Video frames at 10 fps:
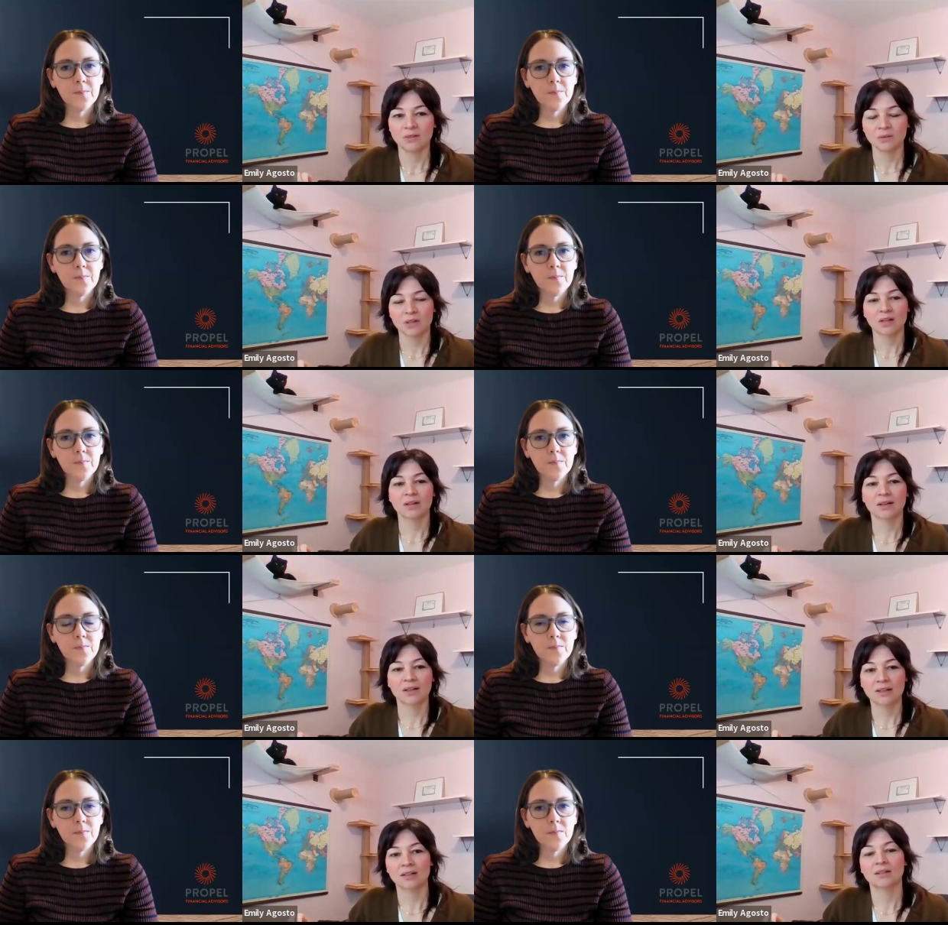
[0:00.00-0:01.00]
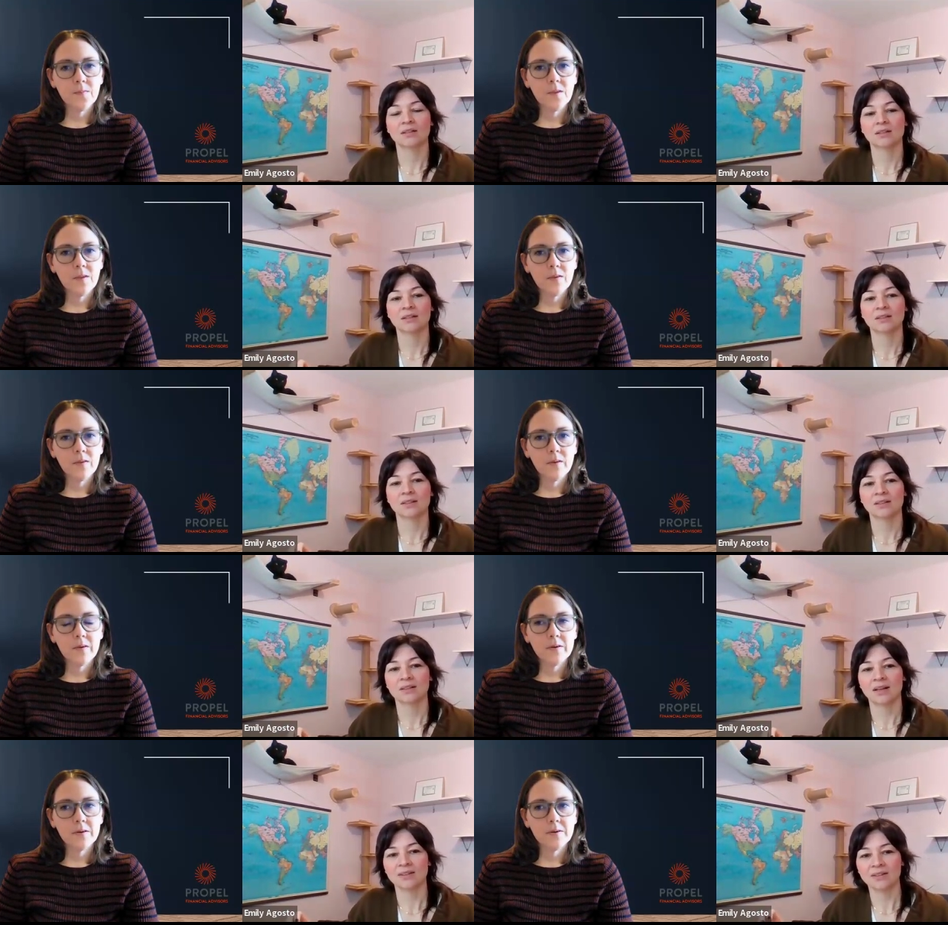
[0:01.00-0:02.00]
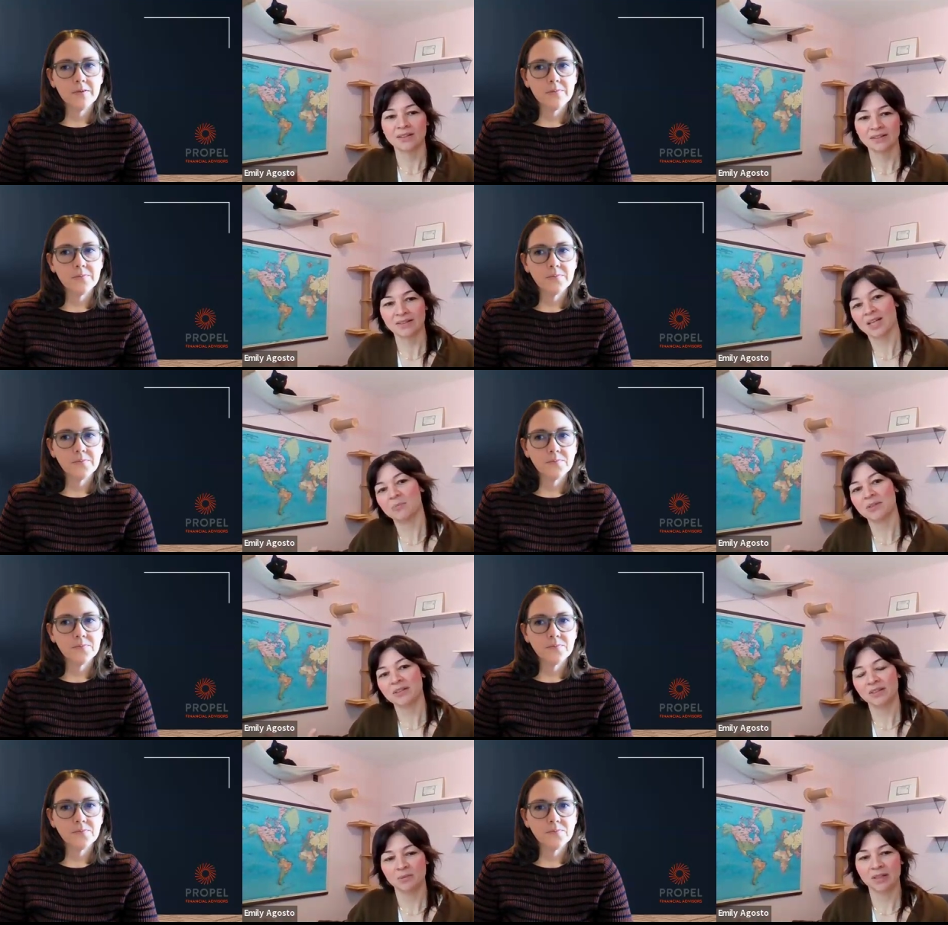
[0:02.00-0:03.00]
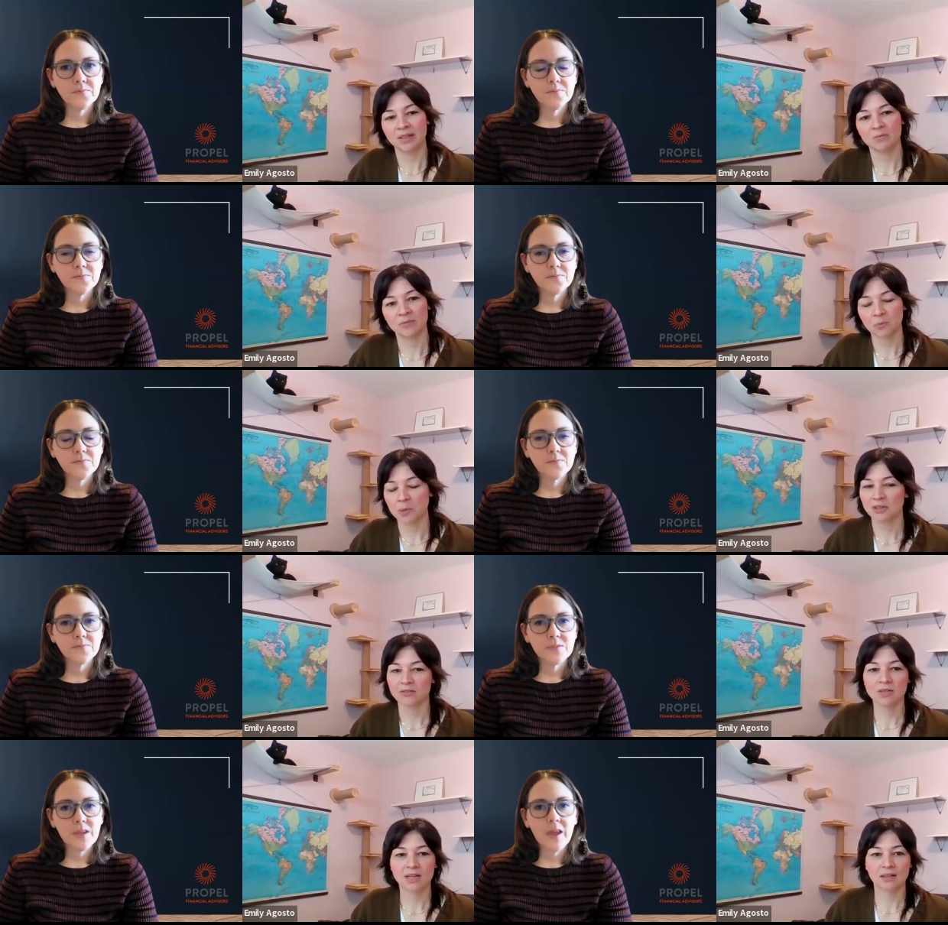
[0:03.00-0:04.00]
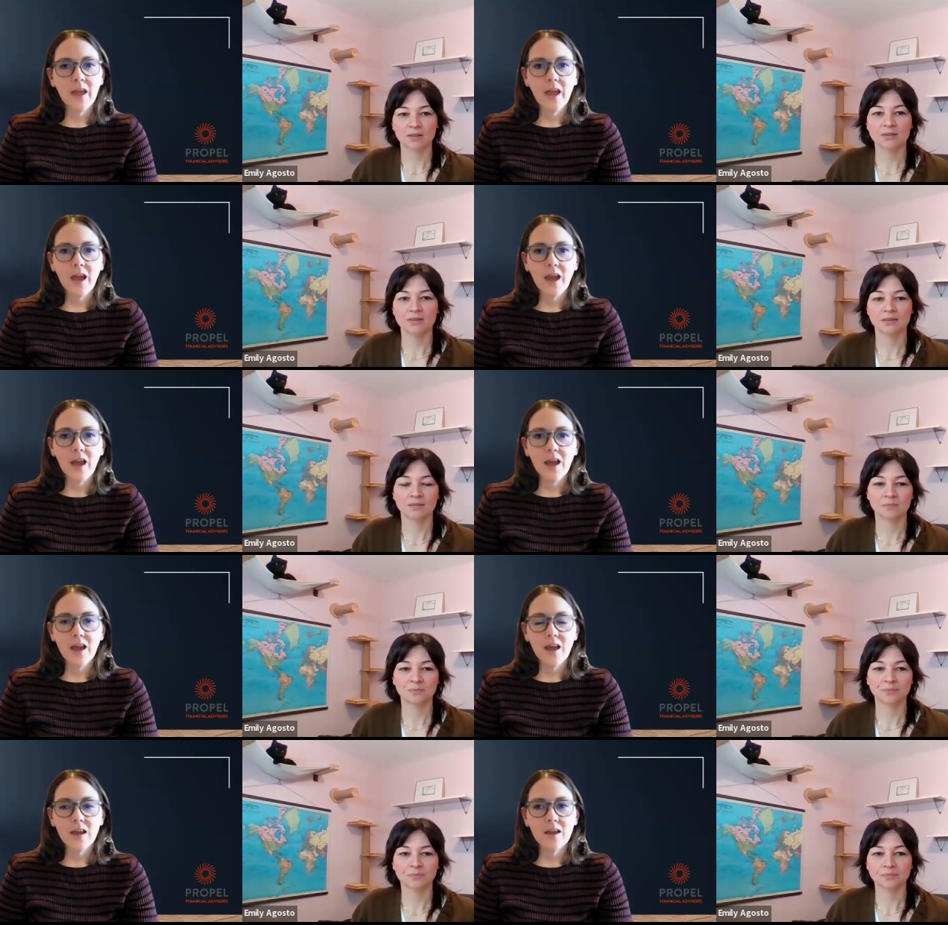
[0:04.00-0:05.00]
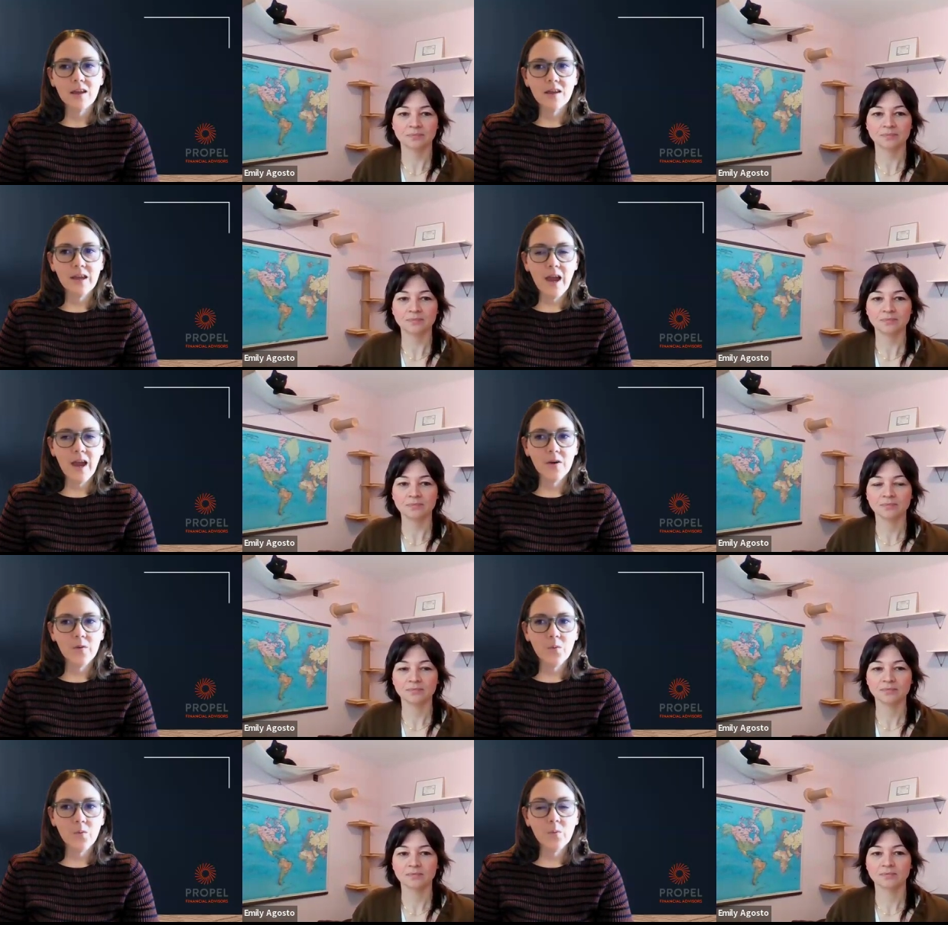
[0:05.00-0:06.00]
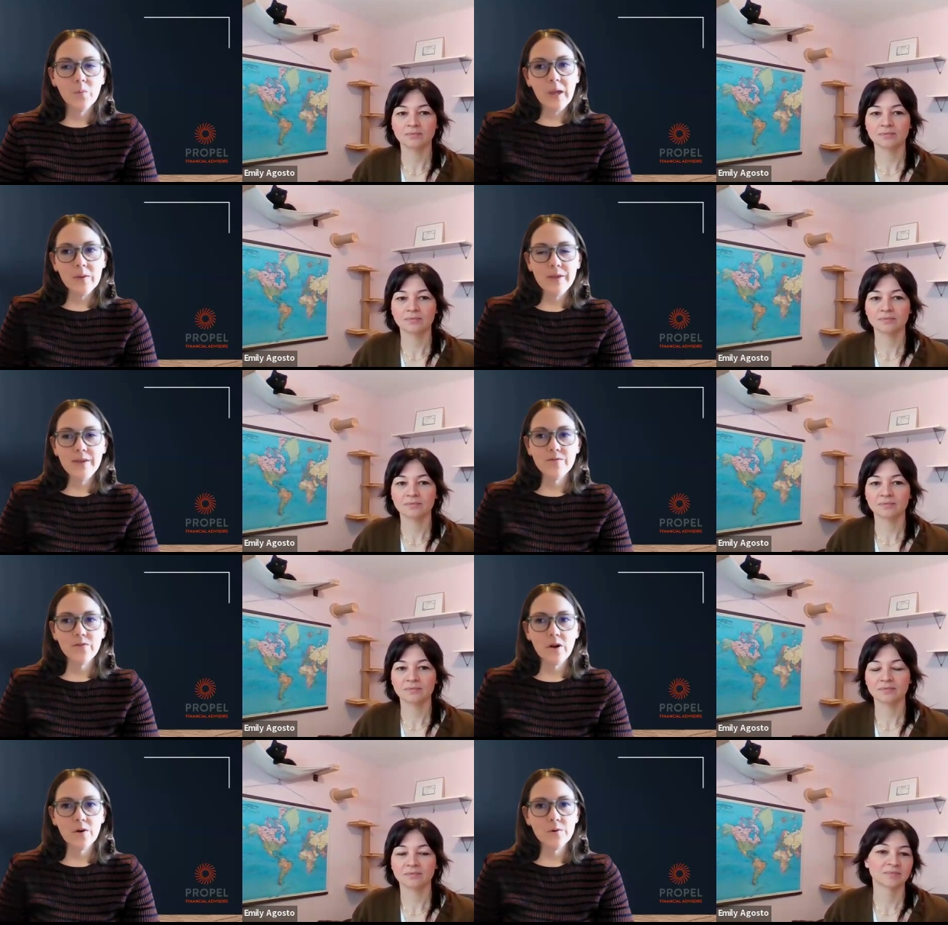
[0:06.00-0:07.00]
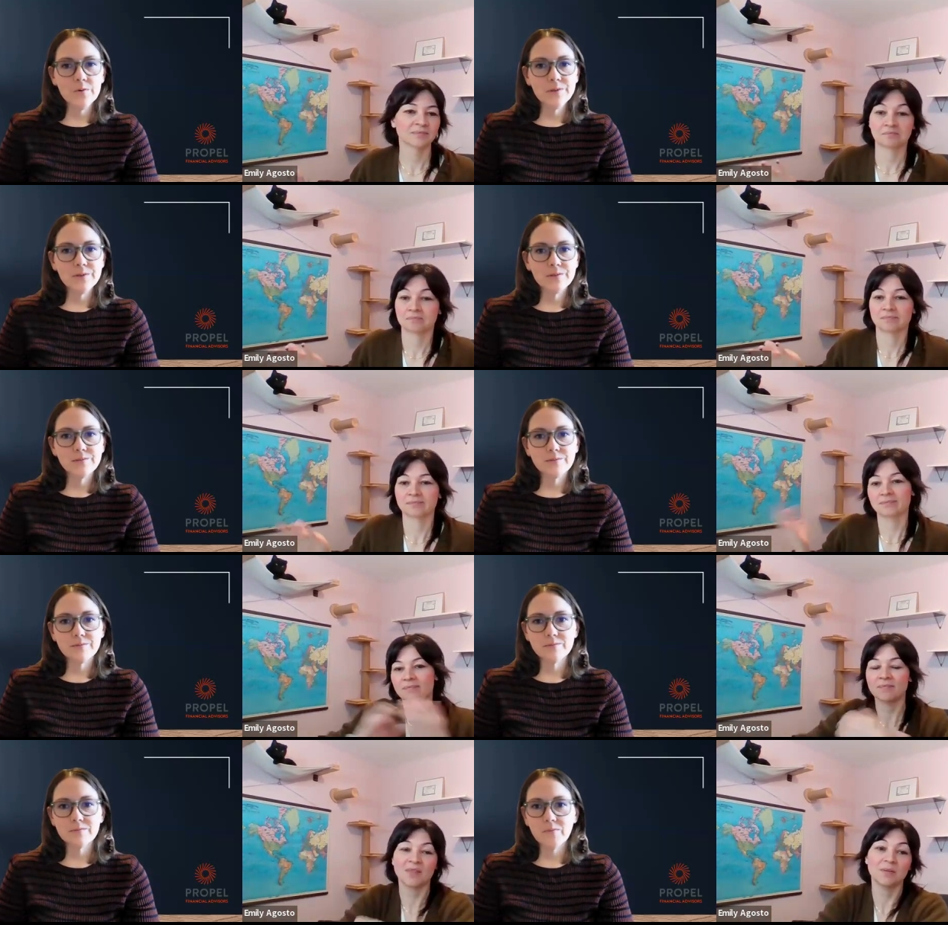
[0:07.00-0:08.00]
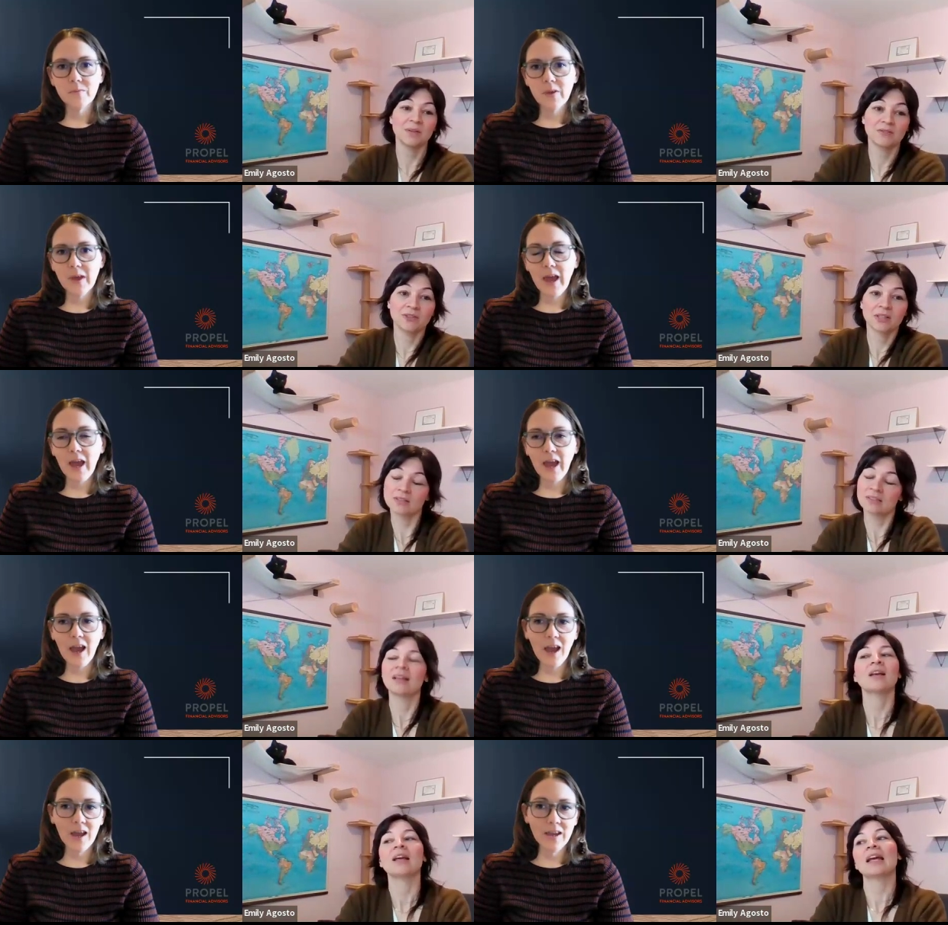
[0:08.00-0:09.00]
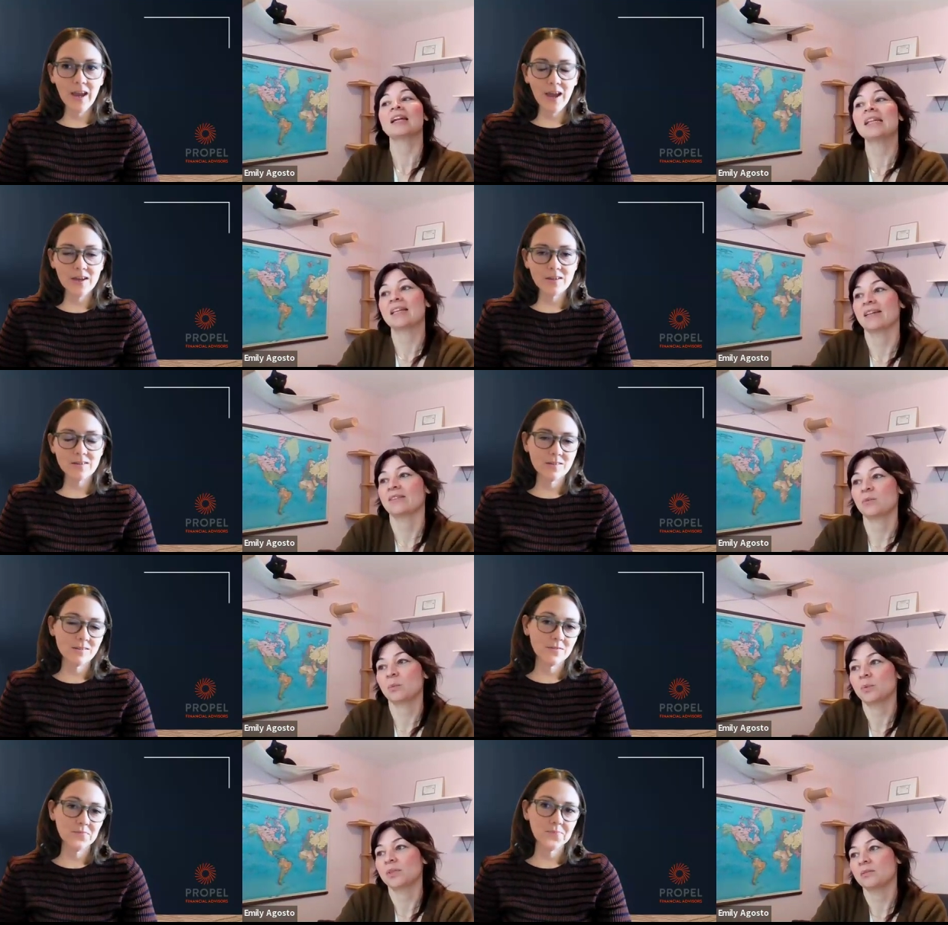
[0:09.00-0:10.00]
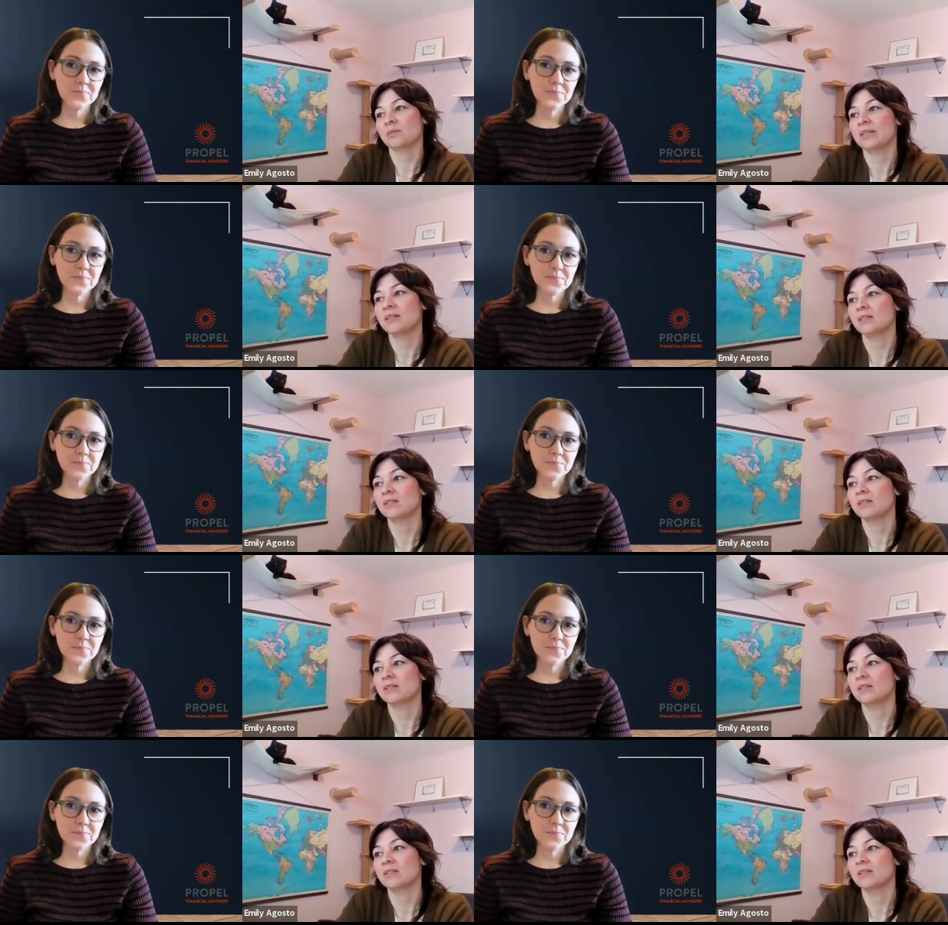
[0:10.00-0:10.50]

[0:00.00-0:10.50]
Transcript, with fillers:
Speaker 1: no longer how did it happen? He became like part of the house
Speaker 2: yeah, maybe he froze.
Speaker 1: Maybe he froze. In any yeah. case, what does Wendy